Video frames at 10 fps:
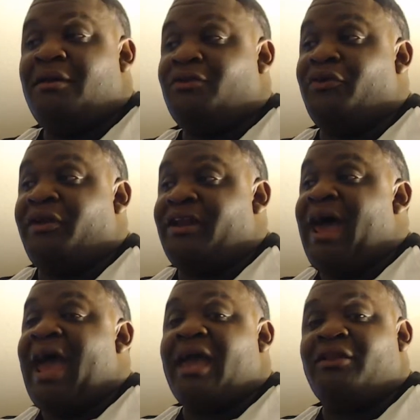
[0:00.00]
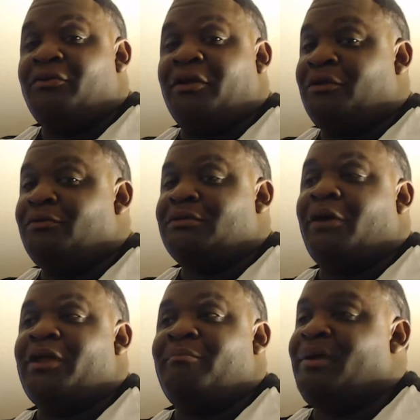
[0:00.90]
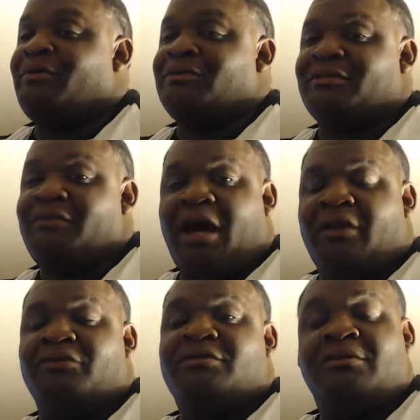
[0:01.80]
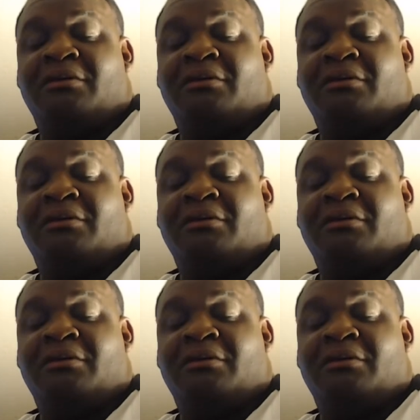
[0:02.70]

You're going to die and you're going to lose all that billions of dollars.